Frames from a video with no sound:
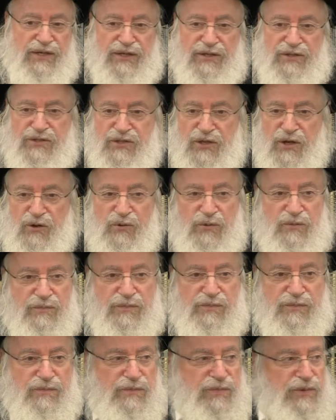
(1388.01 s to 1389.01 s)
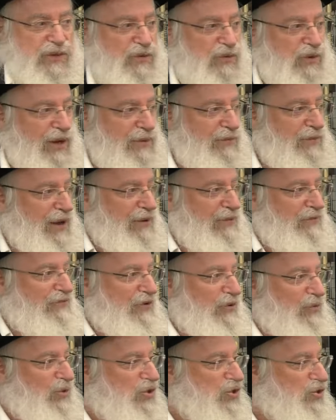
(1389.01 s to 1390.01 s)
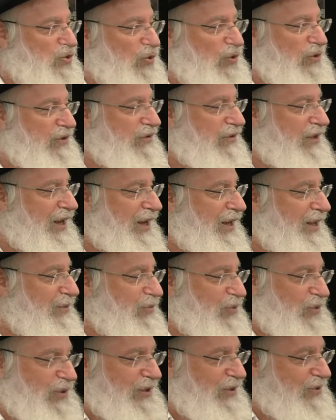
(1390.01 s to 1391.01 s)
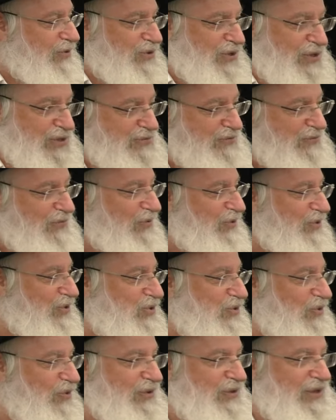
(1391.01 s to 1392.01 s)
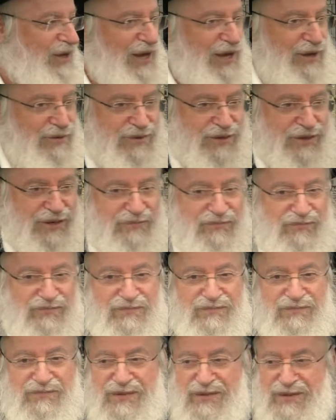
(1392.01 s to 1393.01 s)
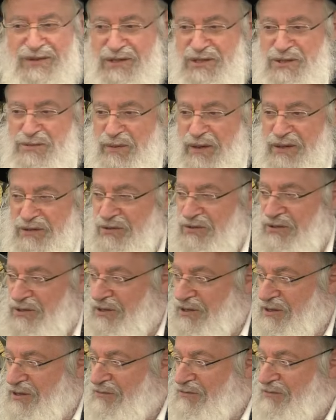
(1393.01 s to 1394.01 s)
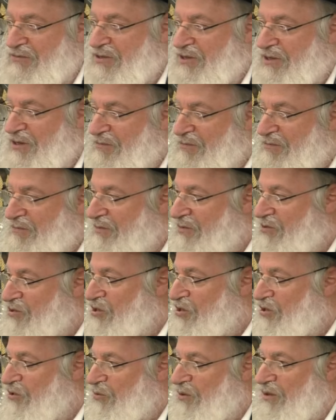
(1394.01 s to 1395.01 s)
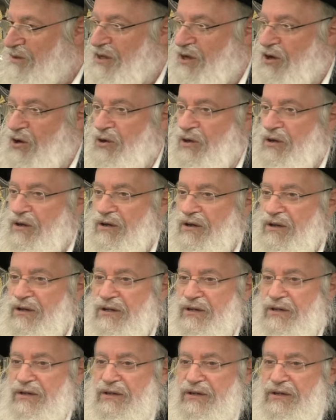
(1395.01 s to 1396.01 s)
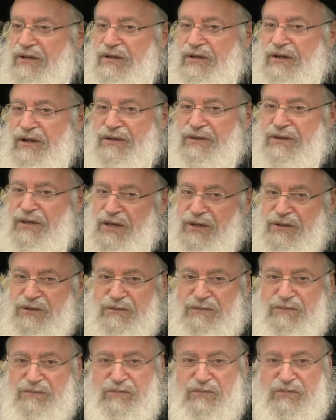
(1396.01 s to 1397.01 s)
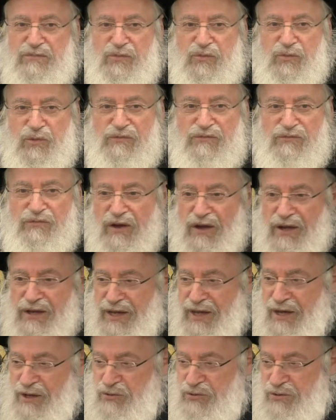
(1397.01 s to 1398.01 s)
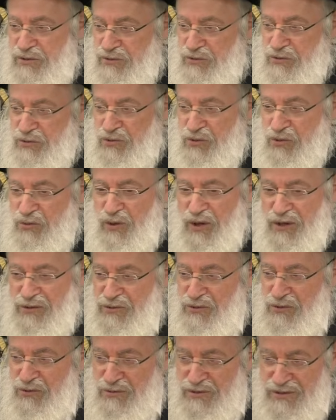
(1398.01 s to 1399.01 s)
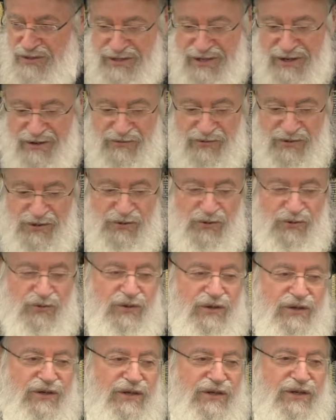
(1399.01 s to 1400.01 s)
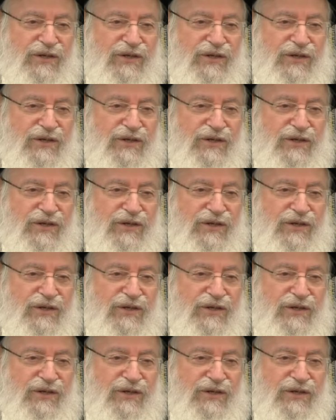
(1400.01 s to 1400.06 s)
So, I'm very short in time. We're here just for a short time, and I'm expected to give some shiur in the kollel, and then we're flying out to Toronto this afternoon.